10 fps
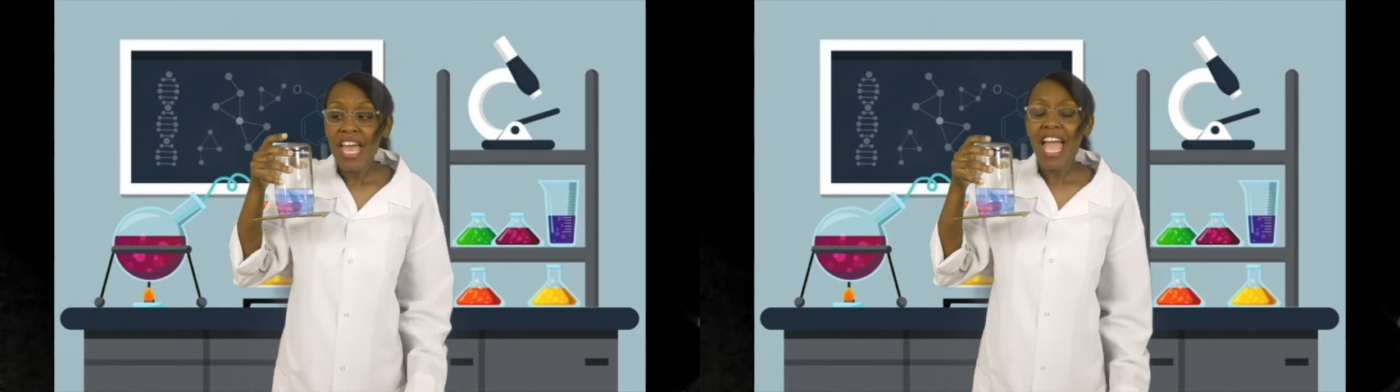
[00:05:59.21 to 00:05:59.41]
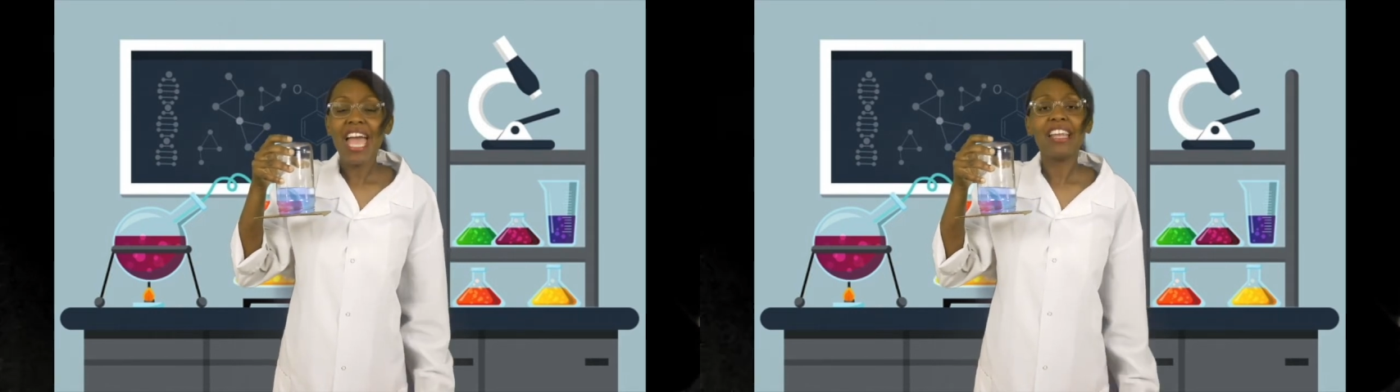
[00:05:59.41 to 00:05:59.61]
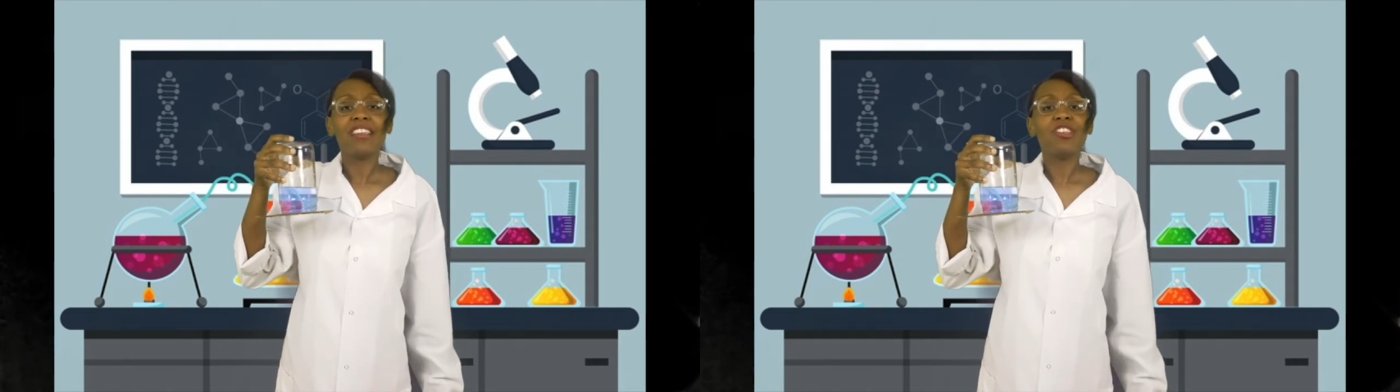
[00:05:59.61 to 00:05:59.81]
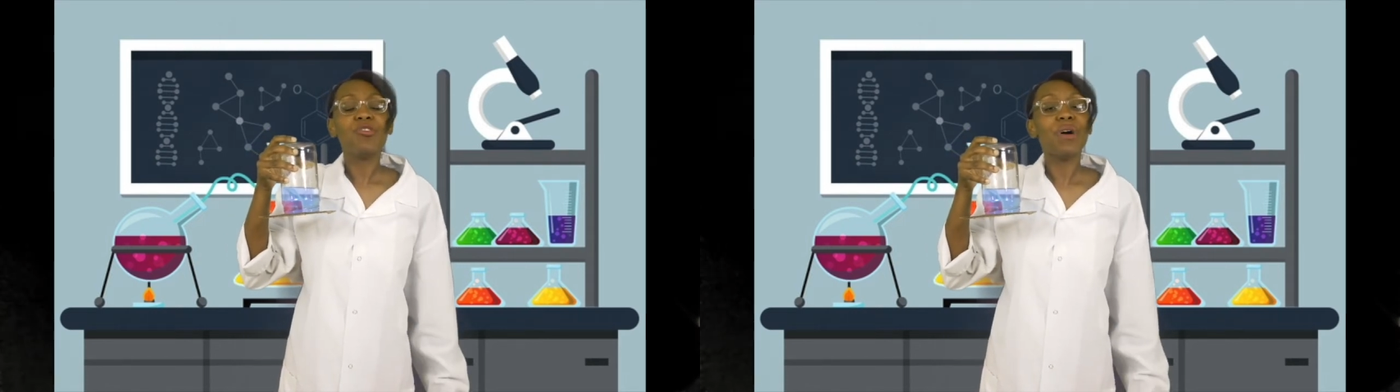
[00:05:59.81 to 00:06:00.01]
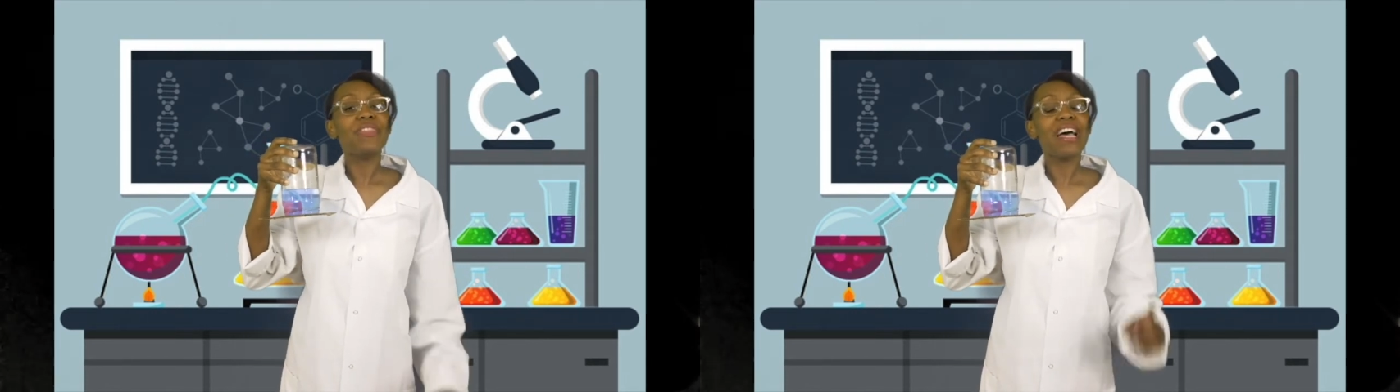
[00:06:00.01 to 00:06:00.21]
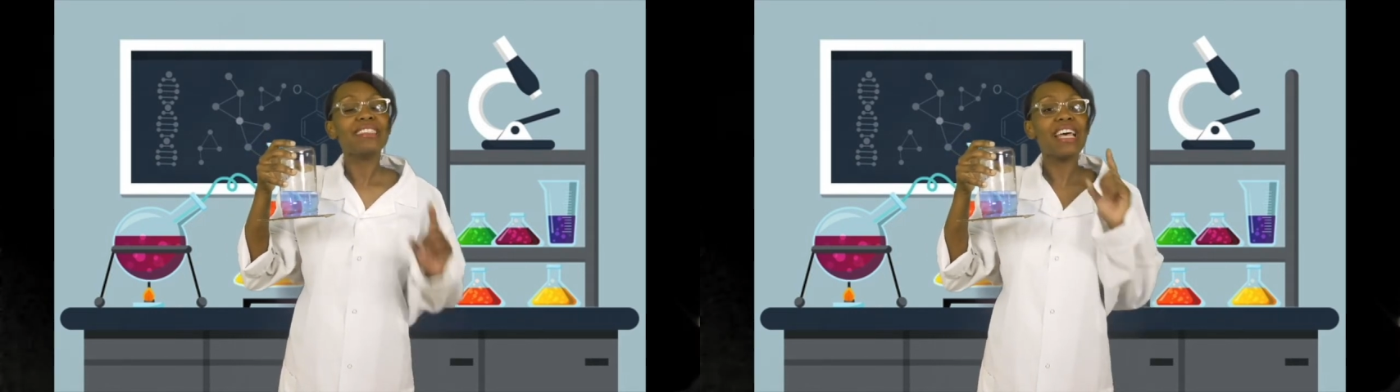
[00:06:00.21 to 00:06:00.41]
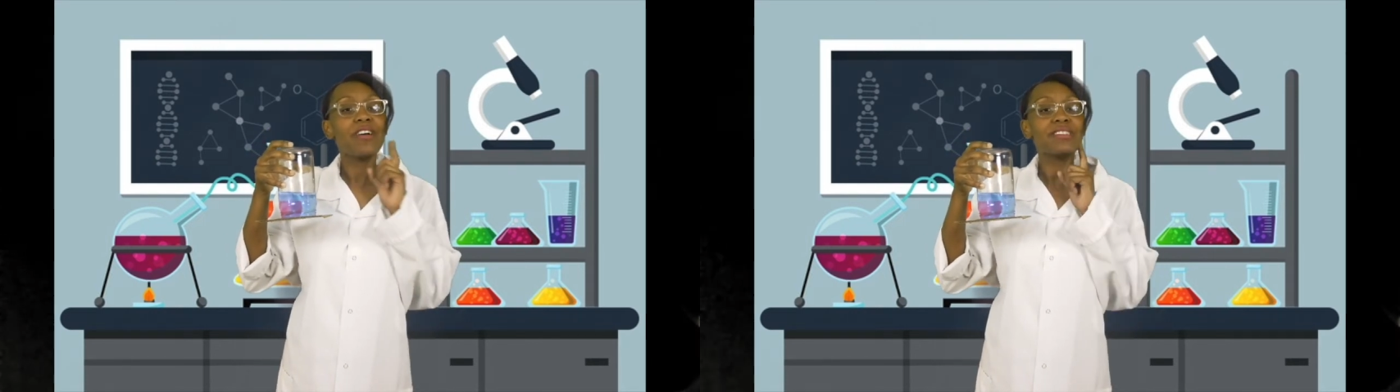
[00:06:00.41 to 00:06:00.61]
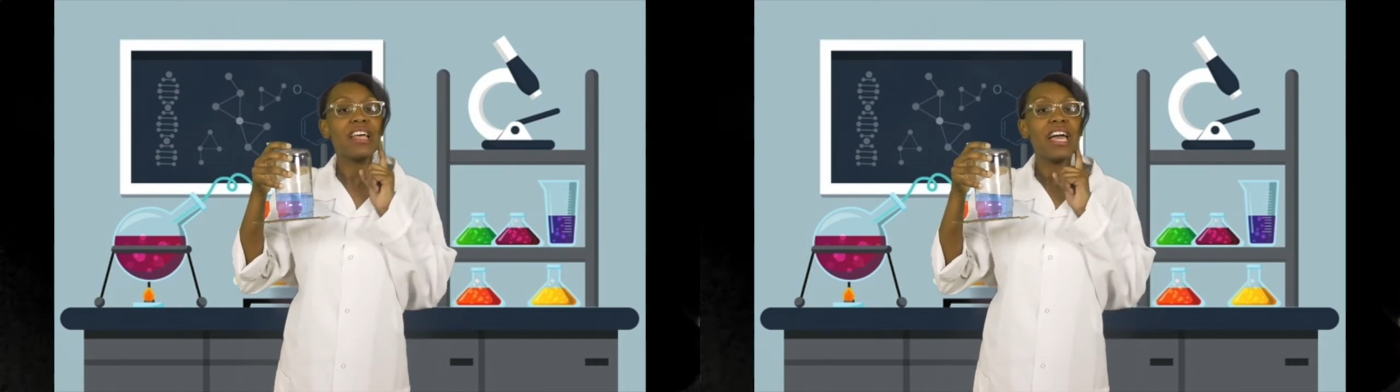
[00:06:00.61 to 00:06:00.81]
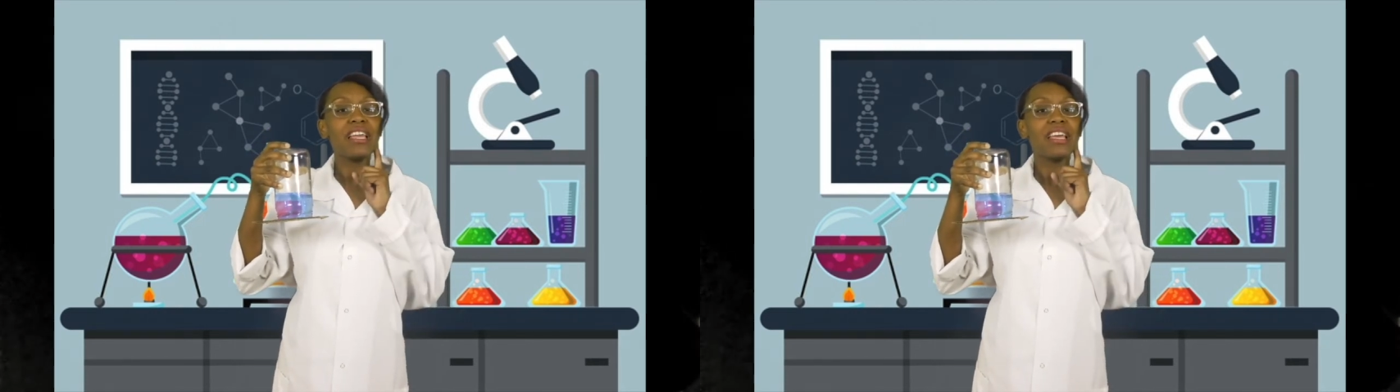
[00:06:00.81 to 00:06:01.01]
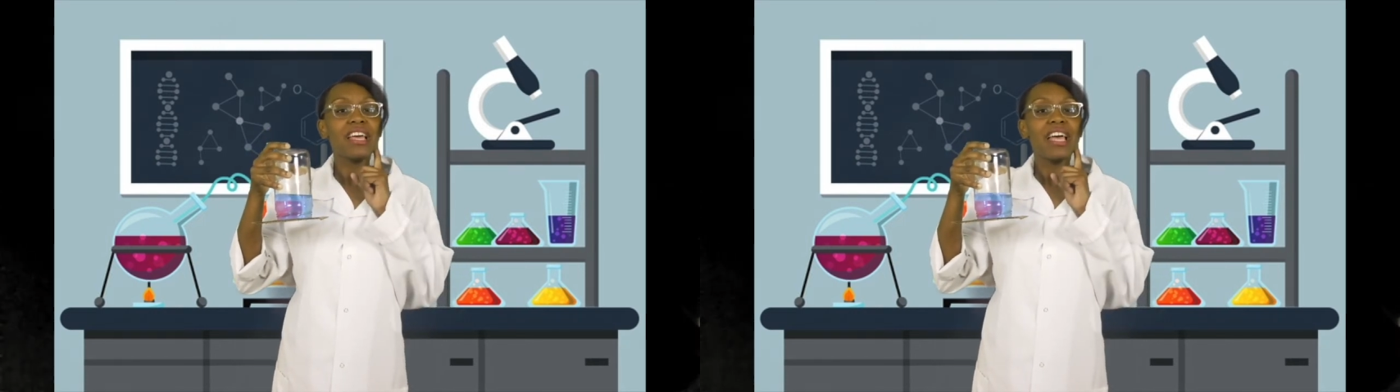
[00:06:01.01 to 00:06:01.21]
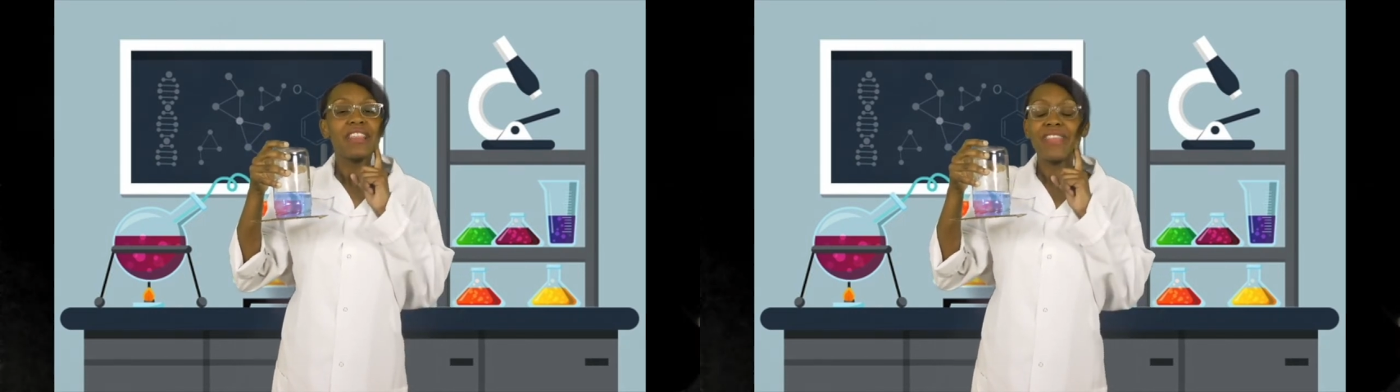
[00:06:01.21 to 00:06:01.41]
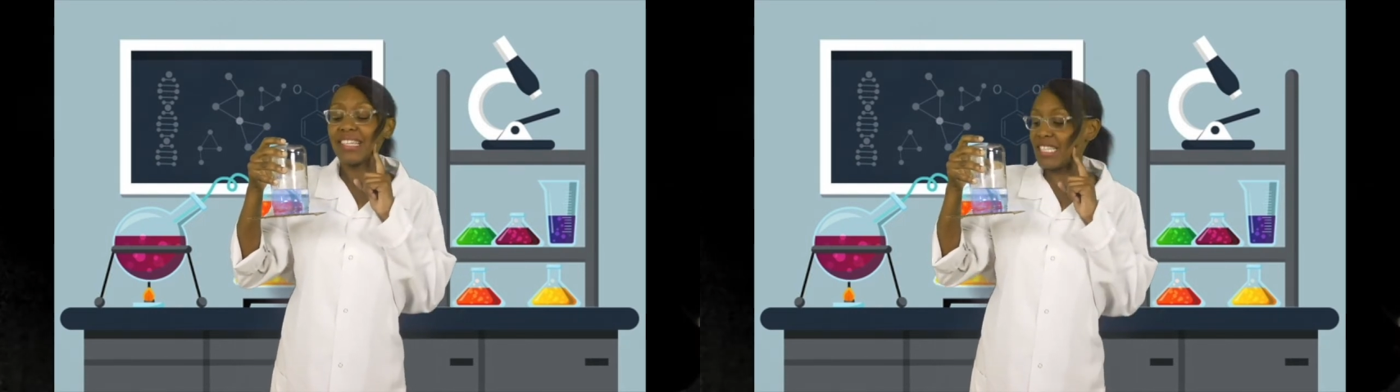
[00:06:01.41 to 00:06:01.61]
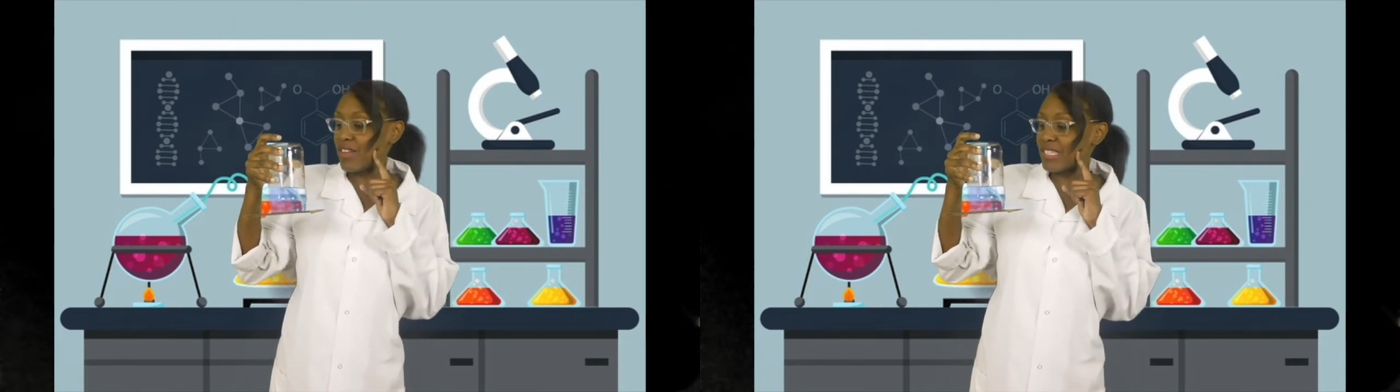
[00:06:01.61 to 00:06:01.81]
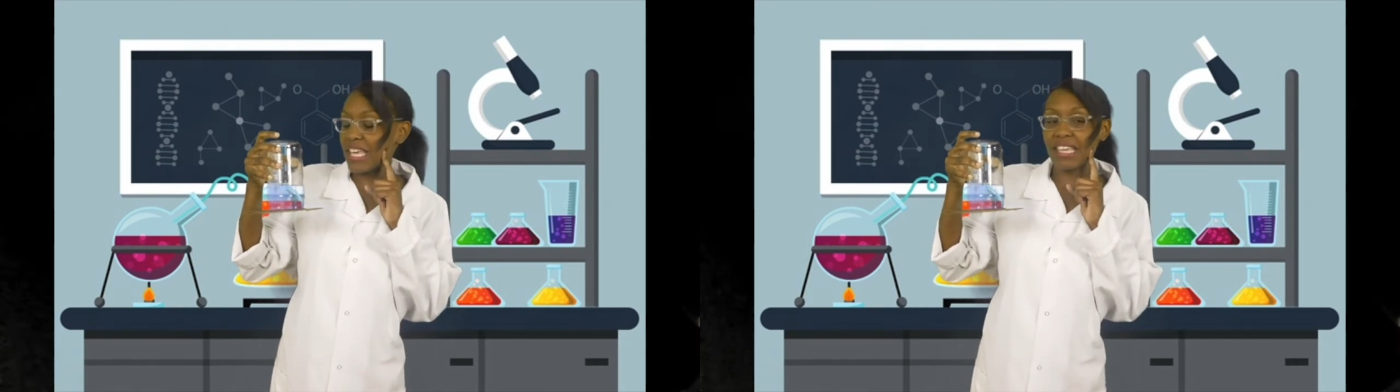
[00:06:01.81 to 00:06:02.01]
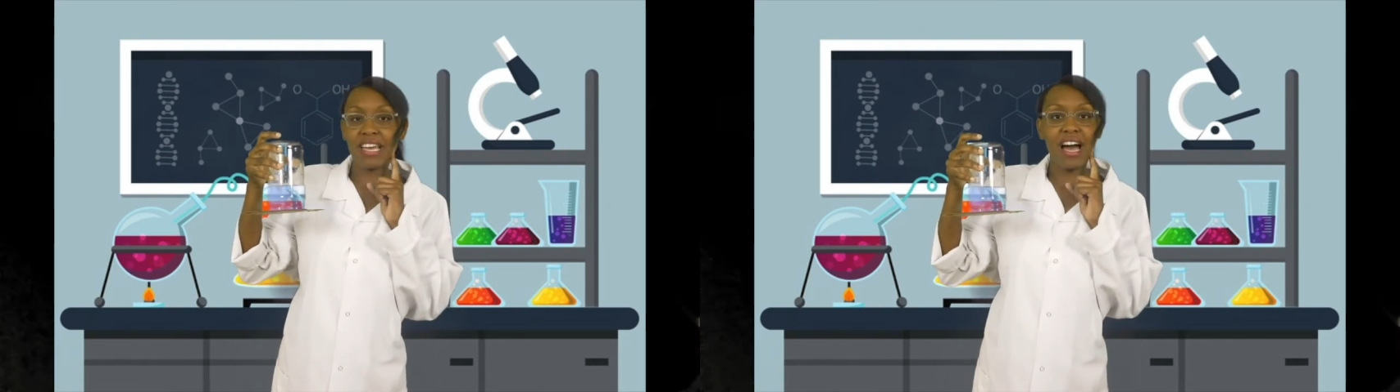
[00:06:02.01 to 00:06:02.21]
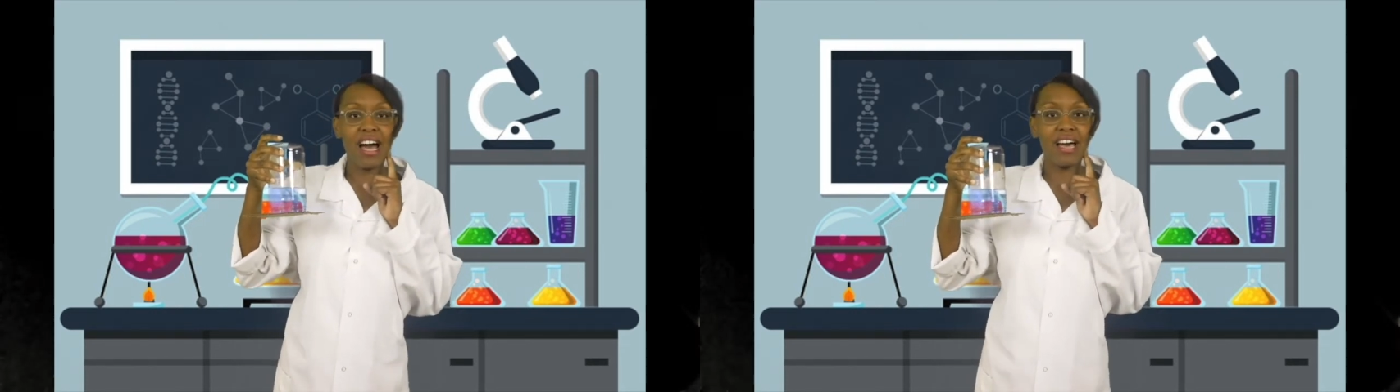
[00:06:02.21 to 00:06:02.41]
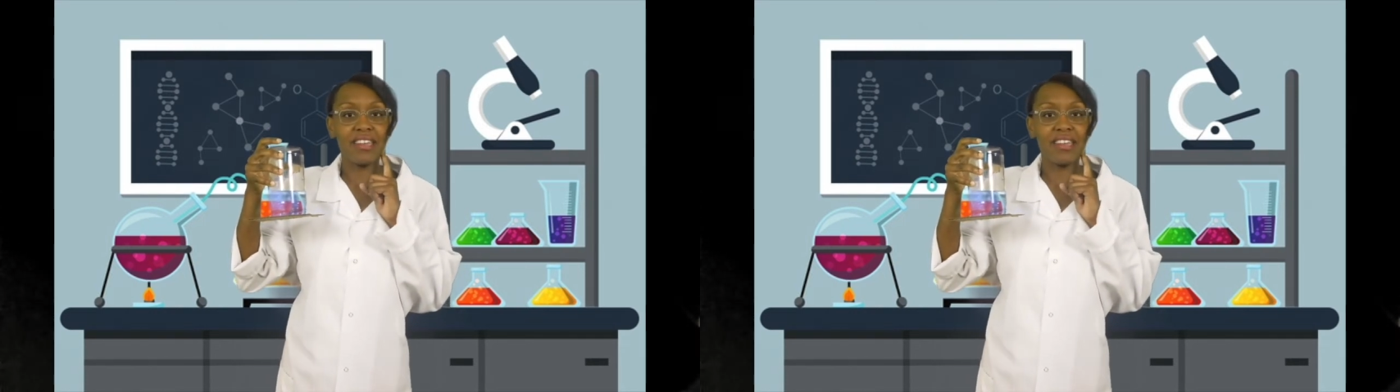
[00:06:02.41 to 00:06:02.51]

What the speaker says: And you know what that sounds like? That sounds like God.